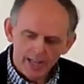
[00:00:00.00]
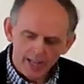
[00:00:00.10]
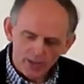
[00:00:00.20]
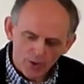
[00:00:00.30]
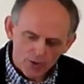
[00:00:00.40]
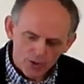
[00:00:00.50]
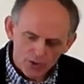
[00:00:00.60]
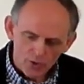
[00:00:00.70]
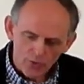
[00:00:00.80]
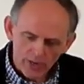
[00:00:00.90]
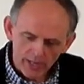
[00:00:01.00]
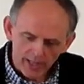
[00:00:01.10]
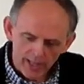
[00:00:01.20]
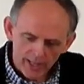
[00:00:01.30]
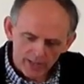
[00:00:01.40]
and cause us to
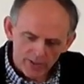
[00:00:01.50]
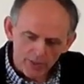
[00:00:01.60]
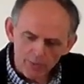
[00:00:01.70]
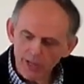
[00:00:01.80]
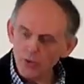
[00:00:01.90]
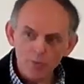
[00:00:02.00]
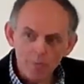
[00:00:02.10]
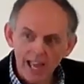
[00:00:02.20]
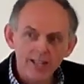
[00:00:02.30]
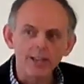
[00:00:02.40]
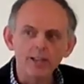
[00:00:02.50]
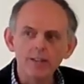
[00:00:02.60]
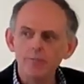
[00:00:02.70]
realize that we are no better